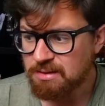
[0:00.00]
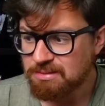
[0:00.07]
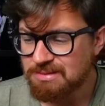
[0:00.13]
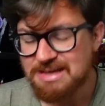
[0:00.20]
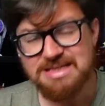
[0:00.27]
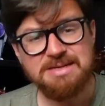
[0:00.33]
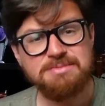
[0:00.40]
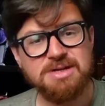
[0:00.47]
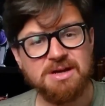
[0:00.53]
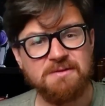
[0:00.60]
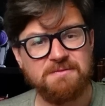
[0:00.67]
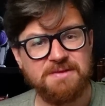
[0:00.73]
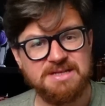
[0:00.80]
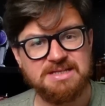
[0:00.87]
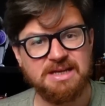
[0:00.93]
That seems like a
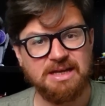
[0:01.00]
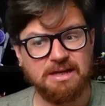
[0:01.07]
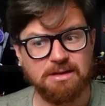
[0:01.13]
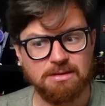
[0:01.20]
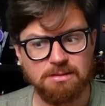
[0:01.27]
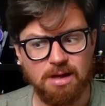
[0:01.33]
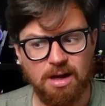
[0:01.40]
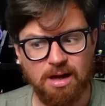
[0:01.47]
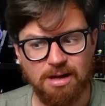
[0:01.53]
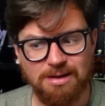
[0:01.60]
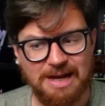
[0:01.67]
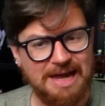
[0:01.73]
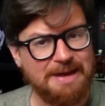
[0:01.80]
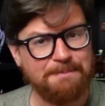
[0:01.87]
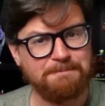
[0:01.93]
fitting
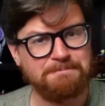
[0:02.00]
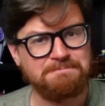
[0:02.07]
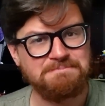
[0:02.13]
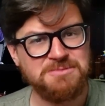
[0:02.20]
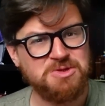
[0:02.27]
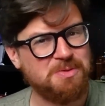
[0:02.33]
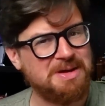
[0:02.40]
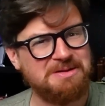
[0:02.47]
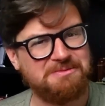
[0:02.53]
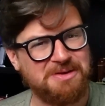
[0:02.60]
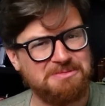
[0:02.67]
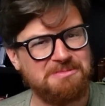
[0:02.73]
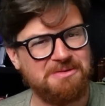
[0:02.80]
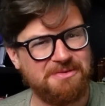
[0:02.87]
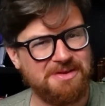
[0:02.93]
name to end
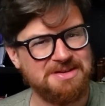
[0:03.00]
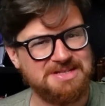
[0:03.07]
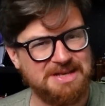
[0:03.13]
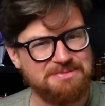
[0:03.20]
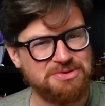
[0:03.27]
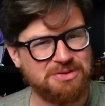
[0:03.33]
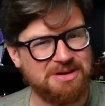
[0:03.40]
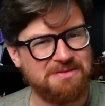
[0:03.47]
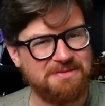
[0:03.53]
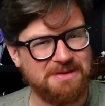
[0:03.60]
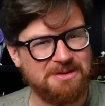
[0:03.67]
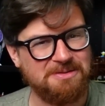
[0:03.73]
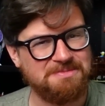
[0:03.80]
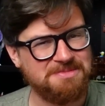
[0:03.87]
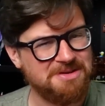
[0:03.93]
Fun with First Names on, I
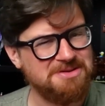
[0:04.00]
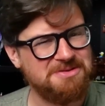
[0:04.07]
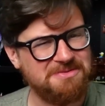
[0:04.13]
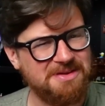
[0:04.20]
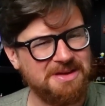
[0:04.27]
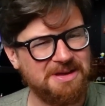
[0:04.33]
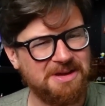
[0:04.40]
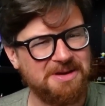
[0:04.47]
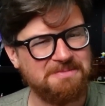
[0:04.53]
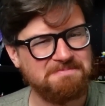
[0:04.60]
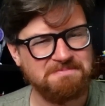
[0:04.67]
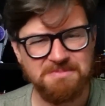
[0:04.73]
feel. Don't you think?